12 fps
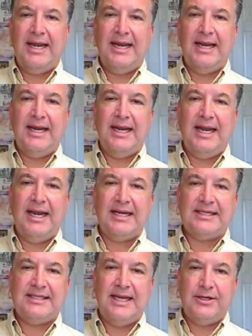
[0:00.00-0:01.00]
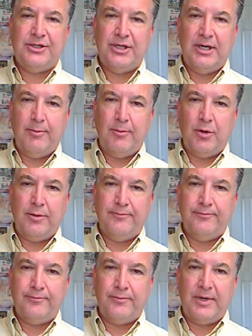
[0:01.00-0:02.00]
and then an extension
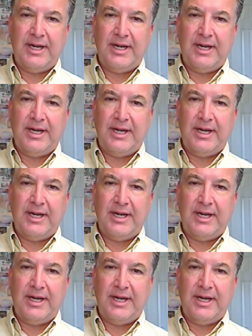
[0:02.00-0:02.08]
number.